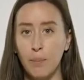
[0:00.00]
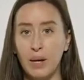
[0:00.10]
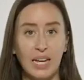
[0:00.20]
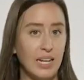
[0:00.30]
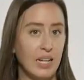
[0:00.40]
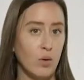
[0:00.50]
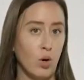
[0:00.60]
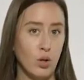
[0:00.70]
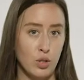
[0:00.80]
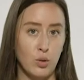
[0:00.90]
but and it will
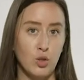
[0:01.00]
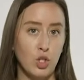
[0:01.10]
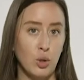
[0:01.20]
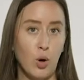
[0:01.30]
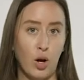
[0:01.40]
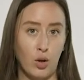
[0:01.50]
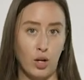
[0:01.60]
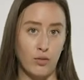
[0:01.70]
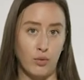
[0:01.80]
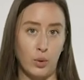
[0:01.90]
also do all
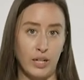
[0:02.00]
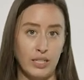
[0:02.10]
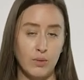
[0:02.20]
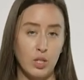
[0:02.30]
hard flooring.